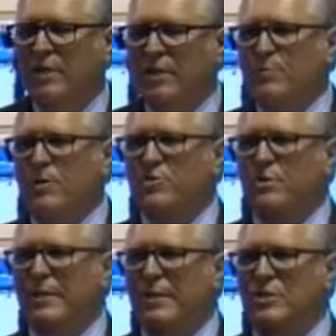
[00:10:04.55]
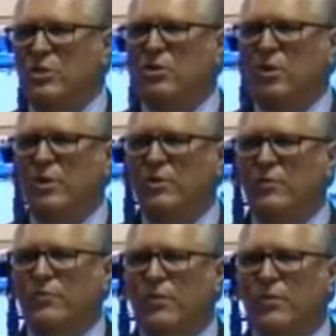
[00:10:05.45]
Yes, Pastor, but isn't God in
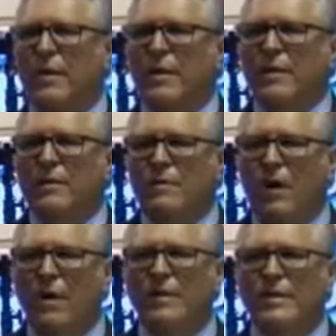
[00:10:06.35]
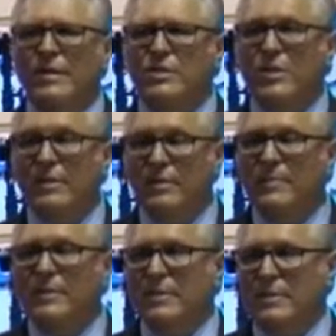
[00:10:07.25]
control? God is
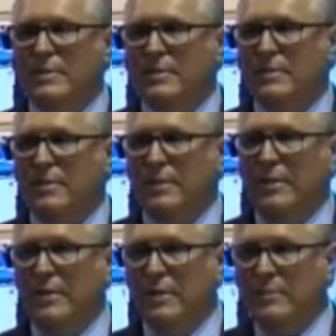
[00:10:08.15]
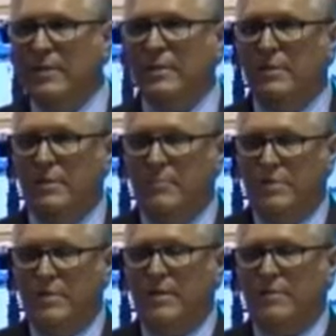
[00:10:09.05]
limited. He limited
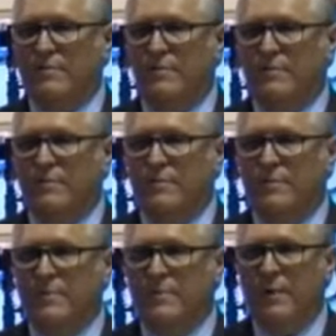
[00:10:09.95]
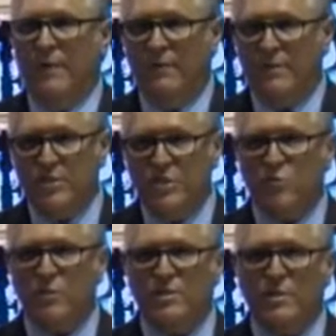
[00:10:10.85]
himself. And this is
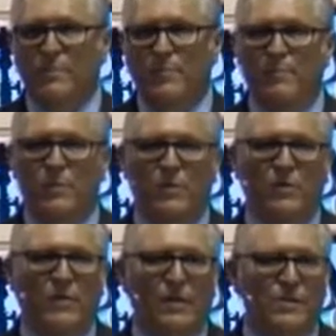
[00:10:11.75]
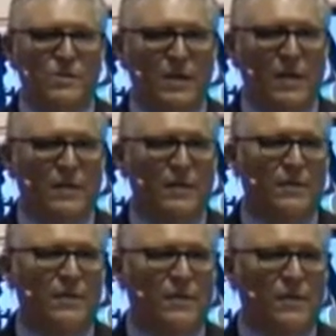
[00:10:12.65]
where some people don't understand
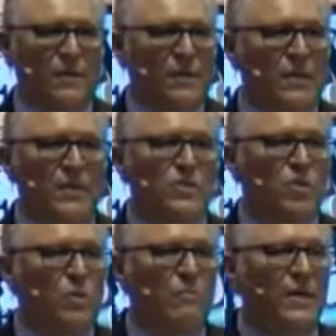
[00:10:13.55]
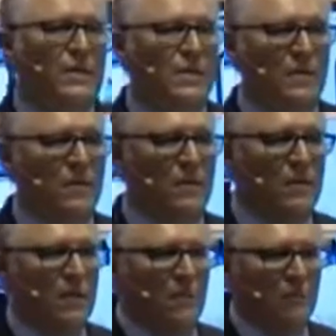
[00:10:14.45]
it. He is the Almighty God.
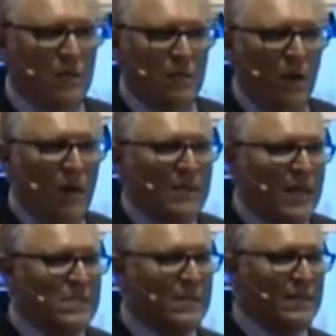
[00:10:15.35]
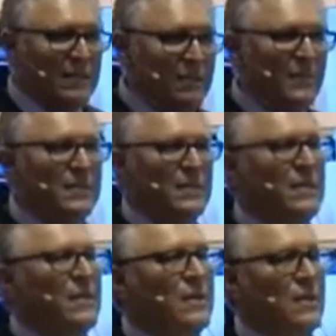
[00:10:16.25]
But God has limited
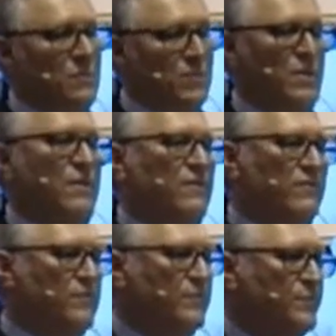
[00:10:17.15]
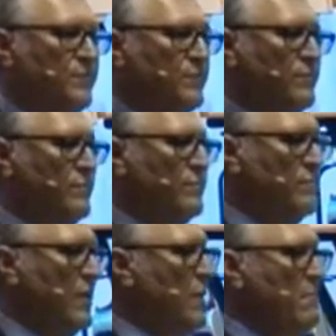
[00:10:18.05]
himself
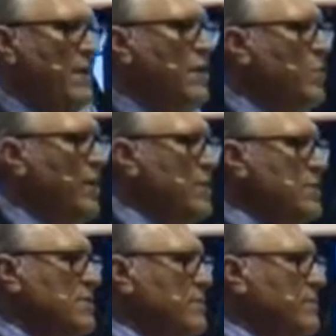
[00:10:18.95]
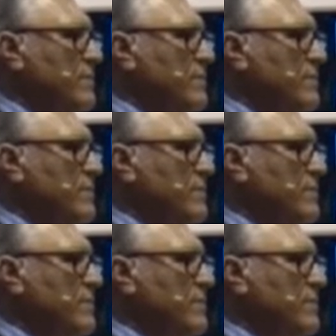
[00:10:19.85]
in many ways.